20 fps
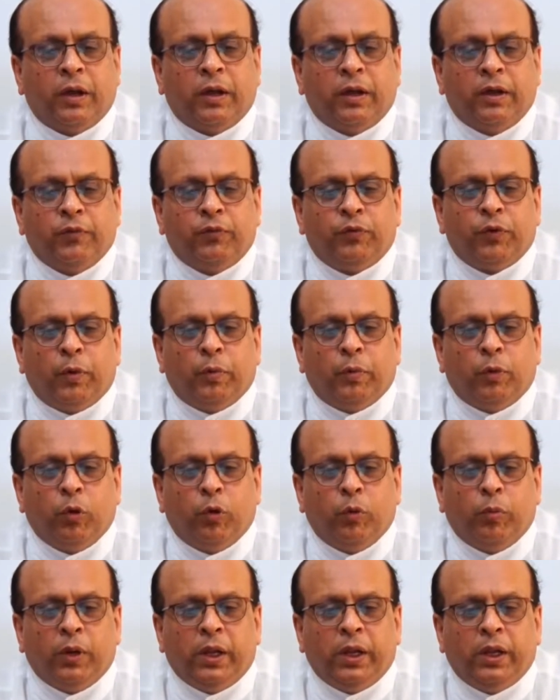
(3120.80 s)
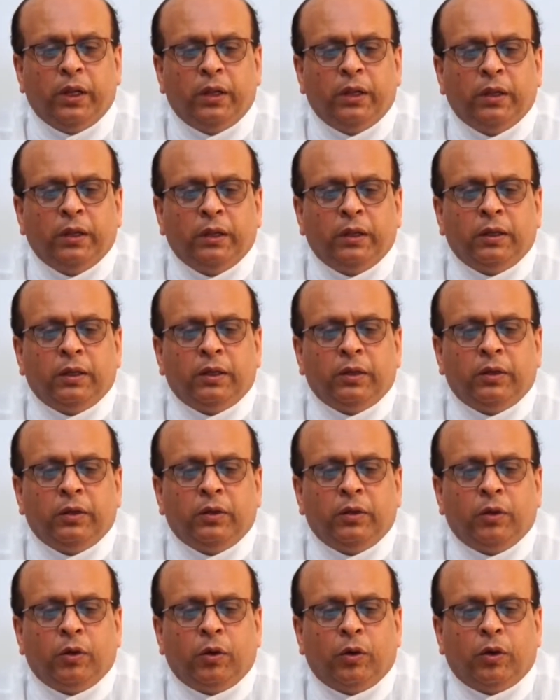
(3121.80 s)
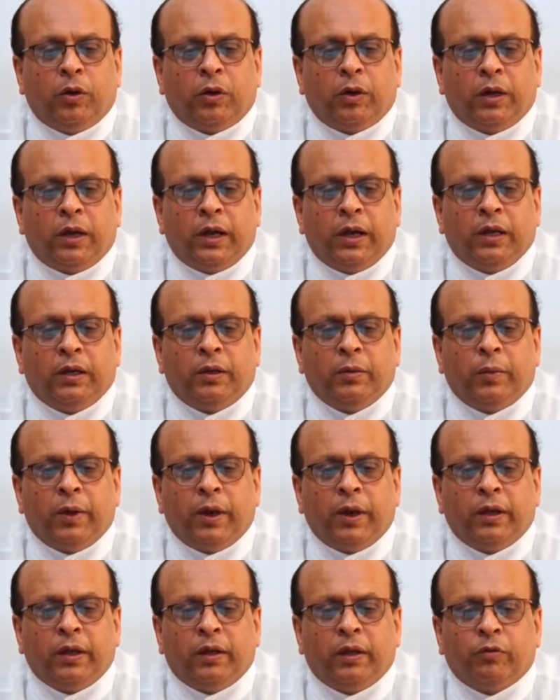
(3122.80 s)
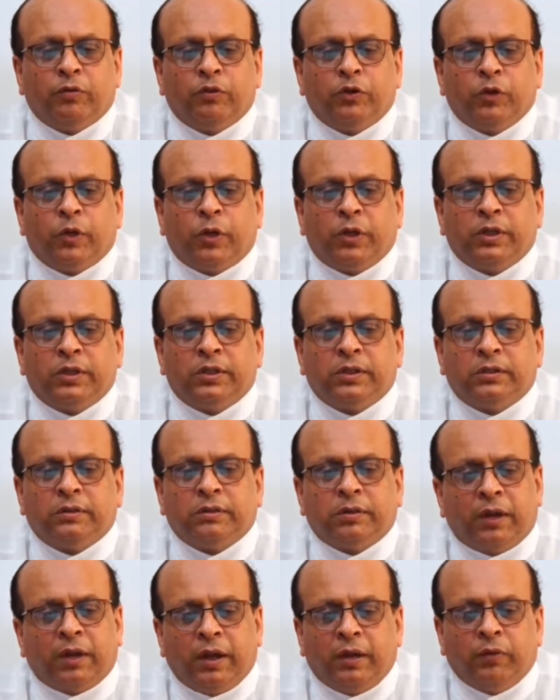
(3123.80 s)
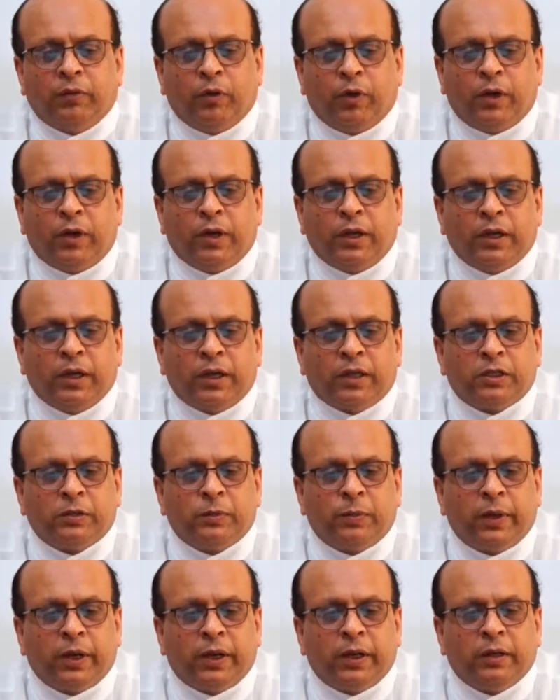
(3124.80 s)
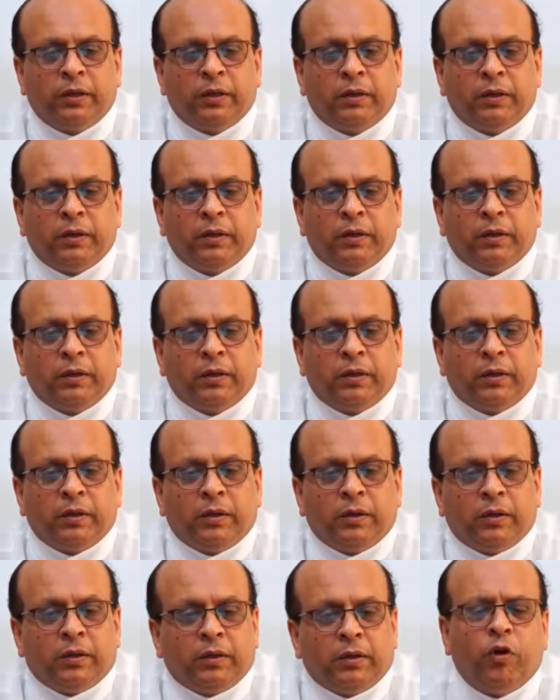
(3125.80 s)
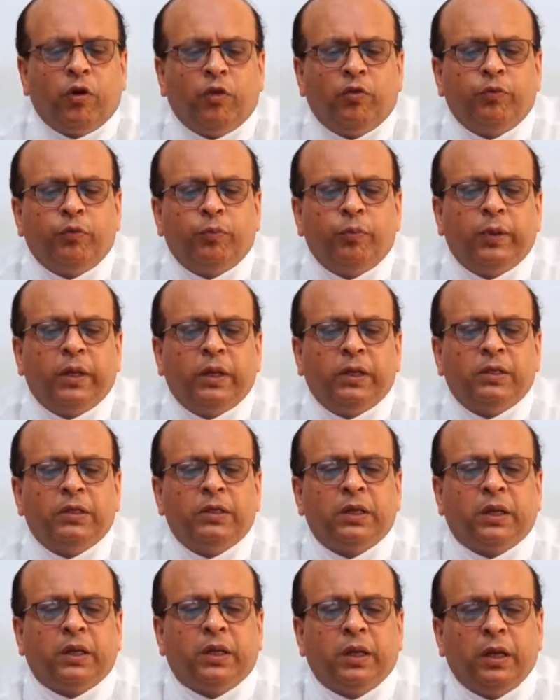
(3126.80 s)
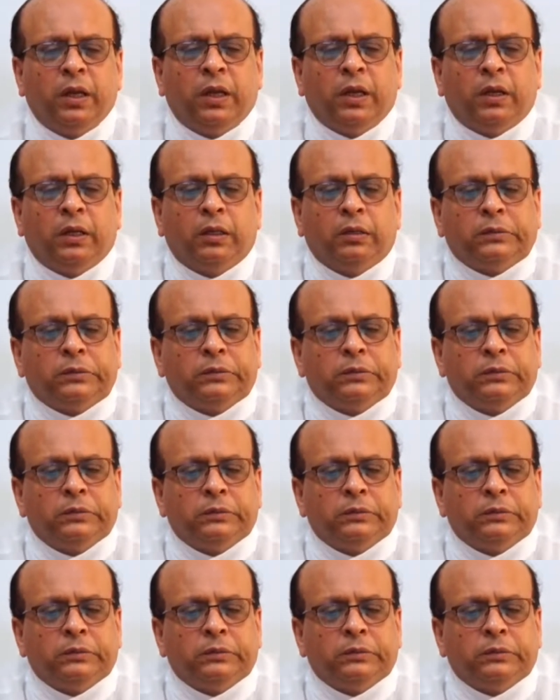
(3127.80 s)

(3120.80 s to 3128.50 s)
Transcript: Hari from Hubli, your antibiotic of choice I've already explained. Hoffman technique.